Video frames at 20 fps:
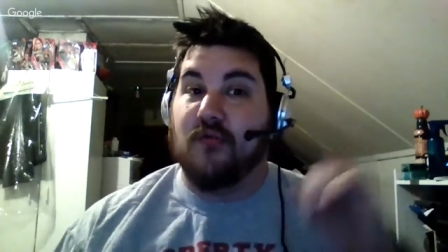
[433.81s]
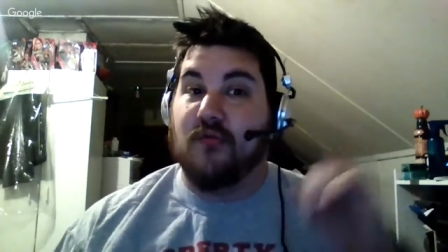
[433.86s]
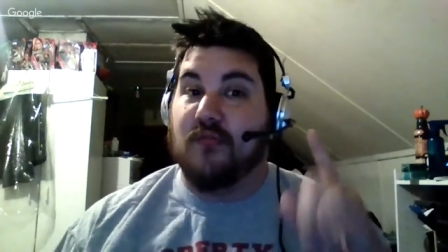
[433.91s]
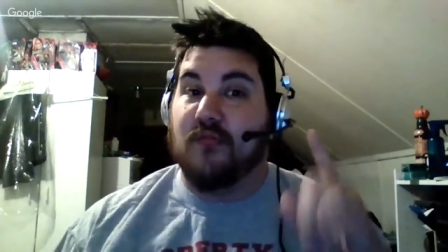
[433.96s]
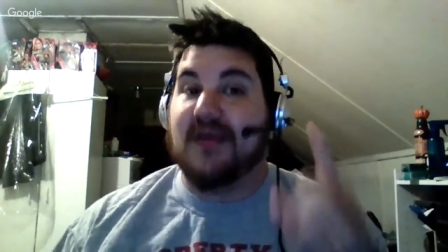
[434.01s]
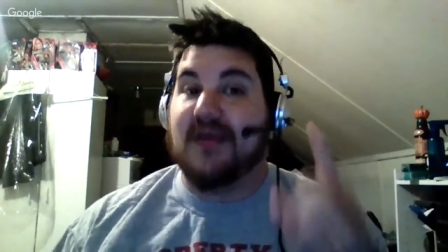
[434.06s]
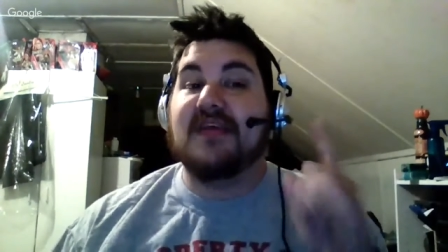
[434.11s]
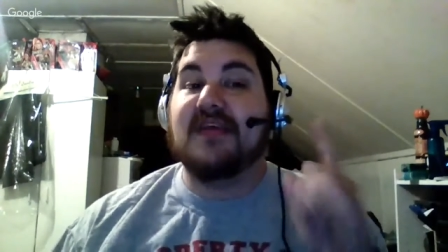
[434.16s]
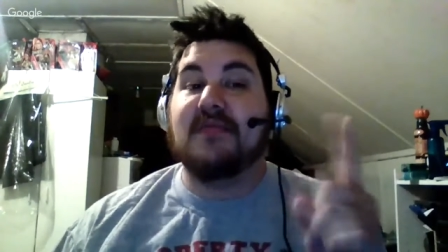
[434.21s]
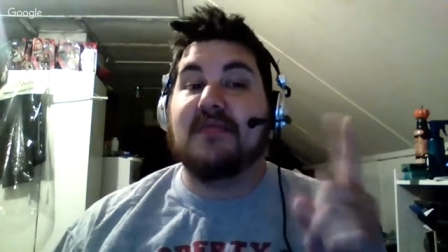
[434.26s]

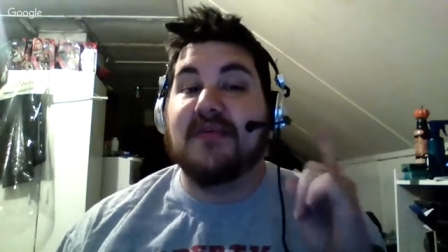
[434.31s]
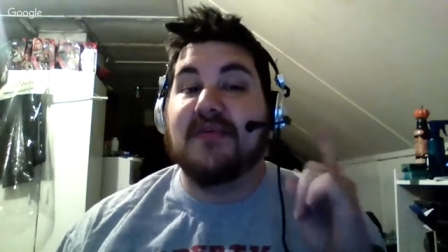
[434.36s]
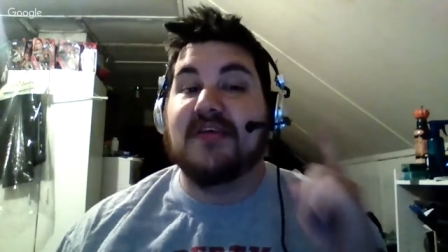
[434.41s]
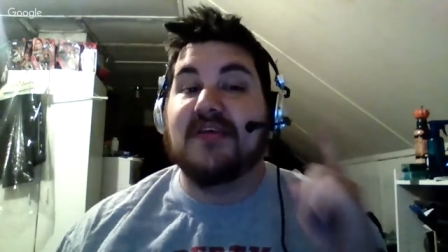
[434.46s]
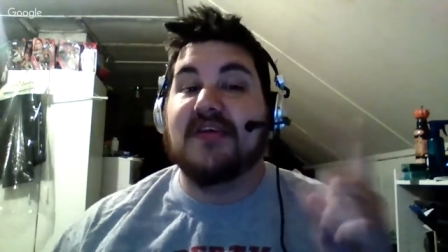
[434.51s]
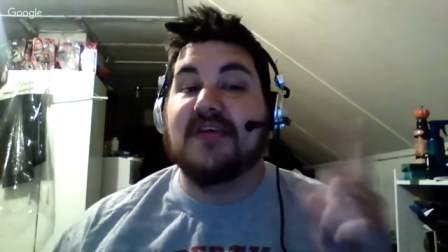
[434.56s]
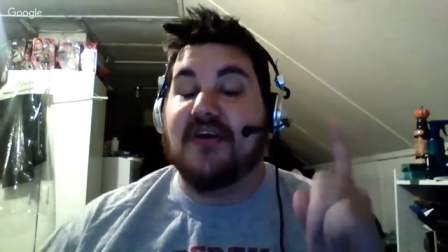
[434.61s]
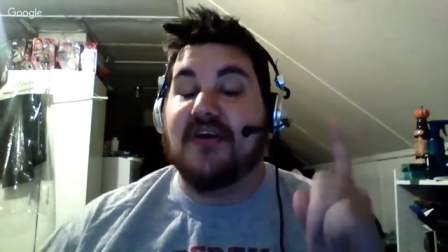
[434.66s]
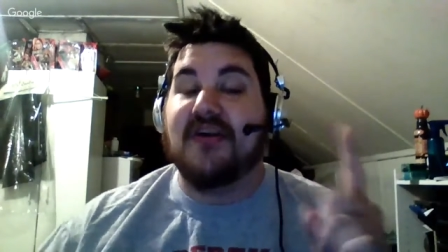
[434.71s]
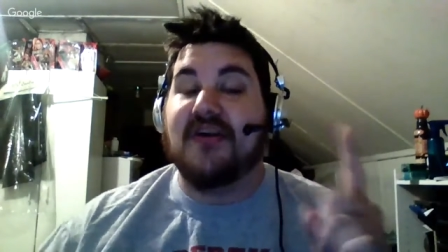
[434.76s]
Really,
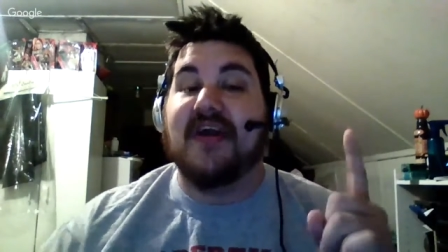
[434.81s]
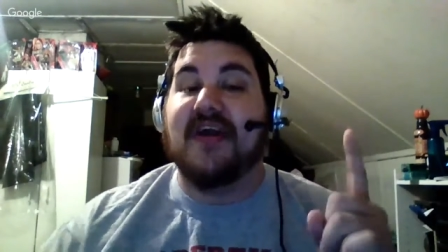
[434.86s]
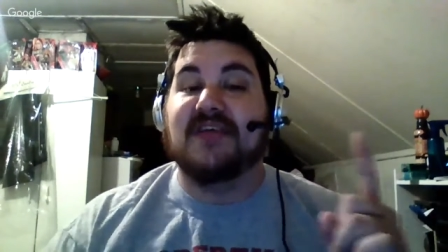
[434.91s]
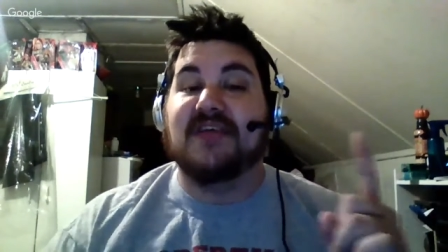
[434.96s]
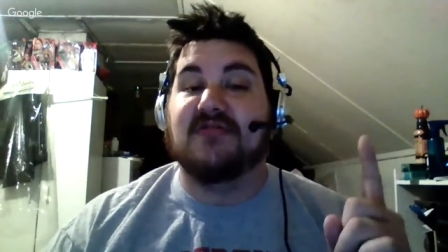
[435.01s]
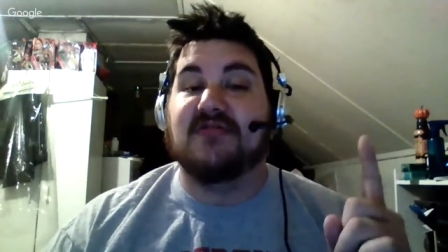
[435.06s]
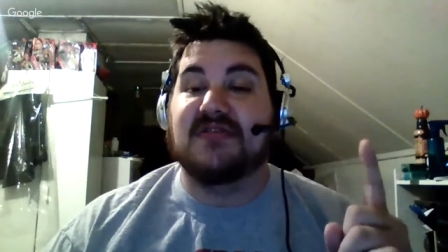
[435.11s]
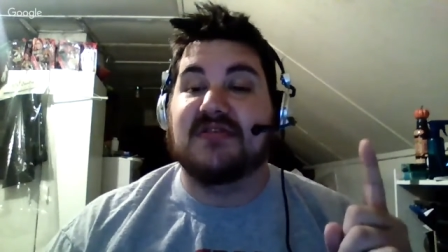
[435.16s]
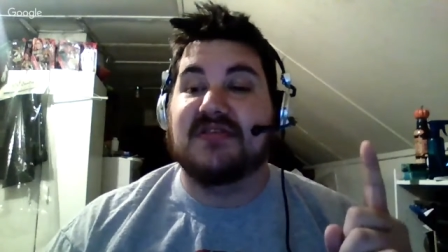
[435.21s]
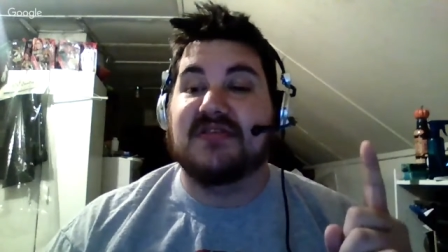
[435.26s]
really good
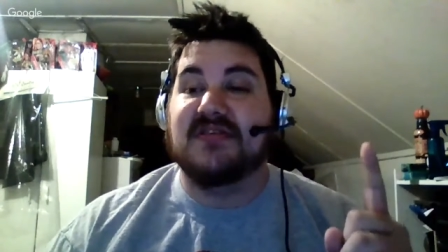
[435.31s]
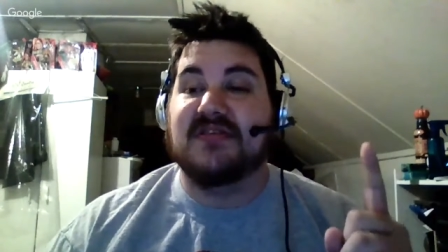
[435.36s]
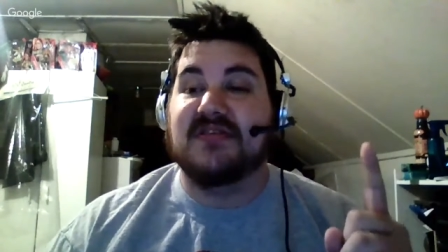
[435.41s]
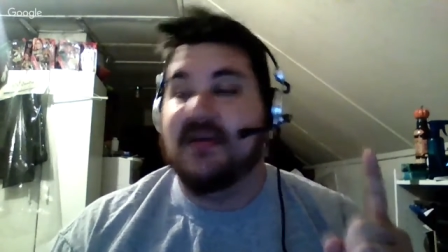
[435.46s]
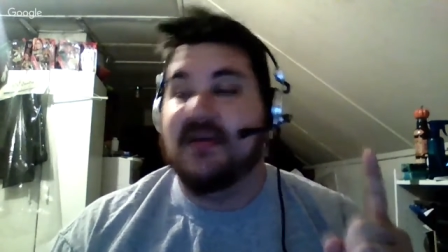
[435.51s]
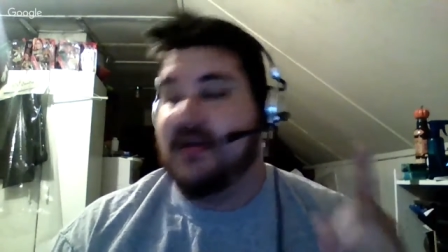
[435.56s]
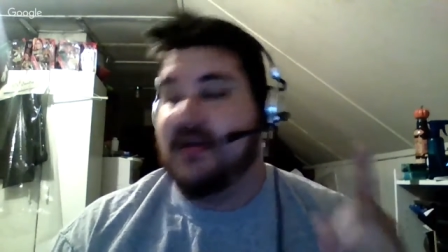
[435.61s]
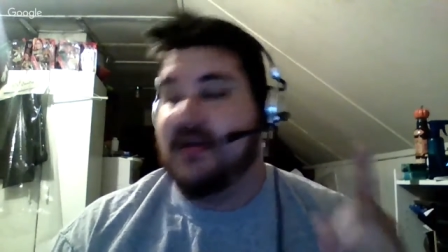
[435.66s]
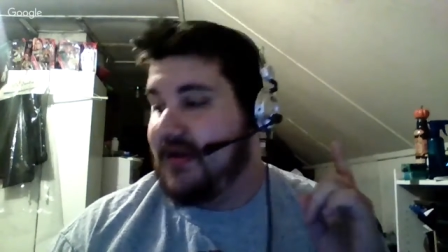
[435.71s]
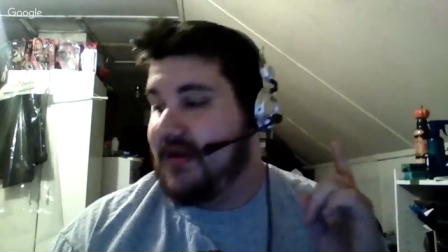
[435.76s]
entrance.
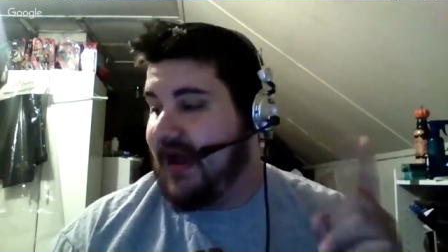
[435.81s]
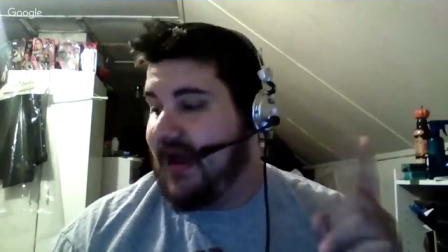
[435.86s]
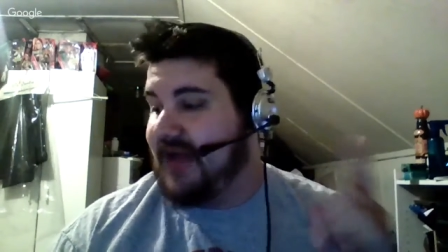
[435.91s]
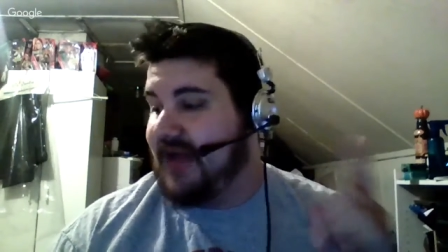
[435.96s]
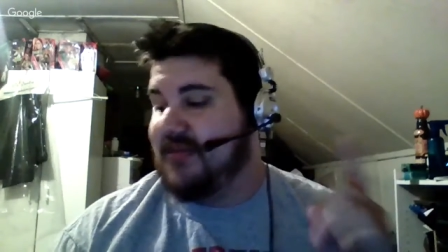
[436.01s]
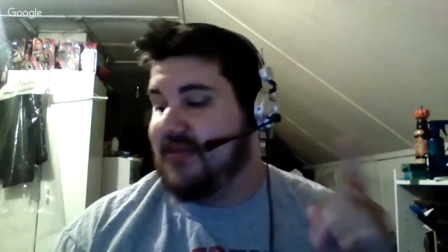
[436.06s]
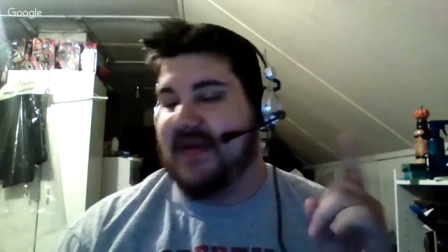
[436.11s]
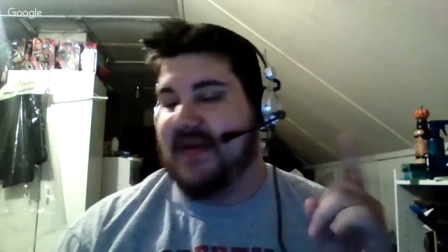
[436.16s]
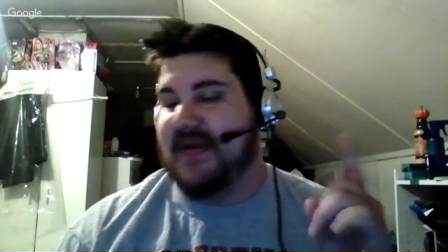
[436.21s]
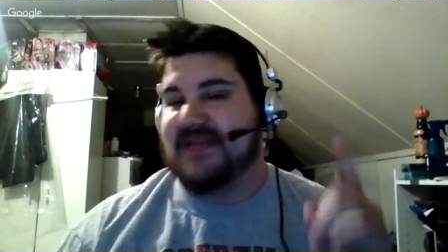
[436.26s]
Not
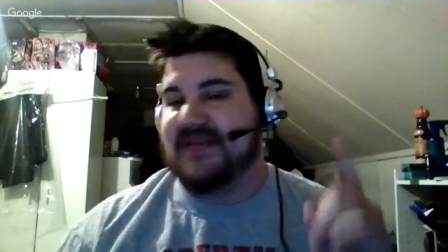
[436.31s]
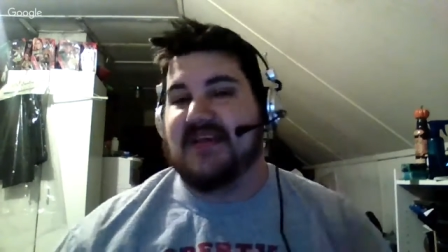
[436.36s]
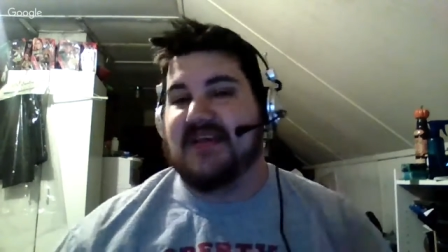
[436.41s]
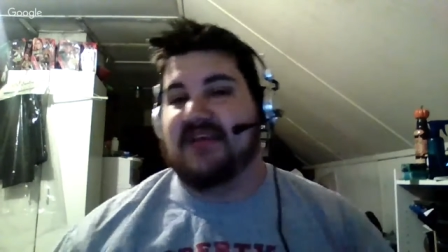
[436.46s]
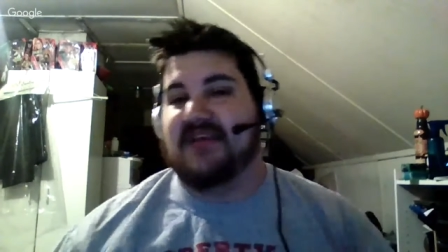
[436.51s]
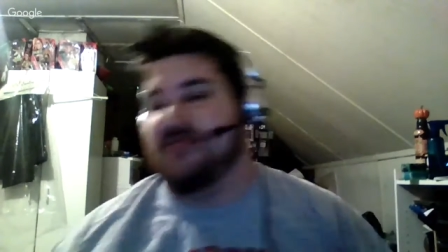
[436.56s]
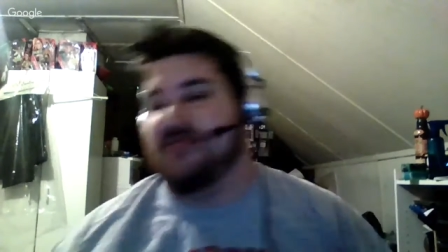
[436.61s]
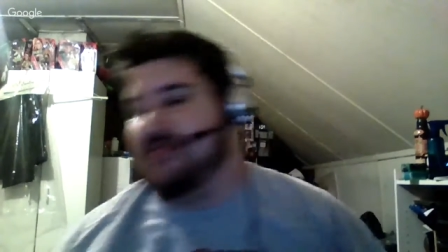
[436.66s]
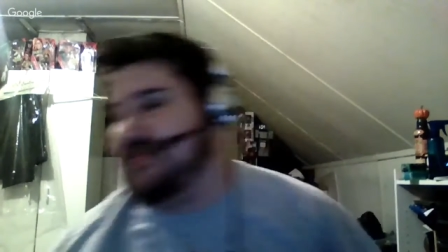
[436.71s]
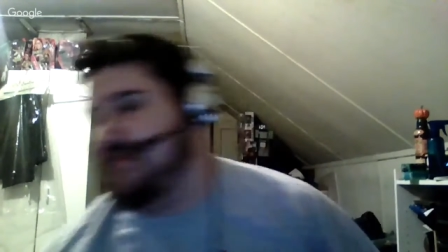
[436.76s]
the best
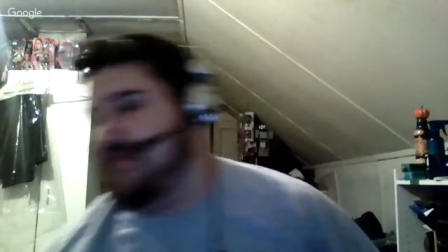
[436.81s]
entrance.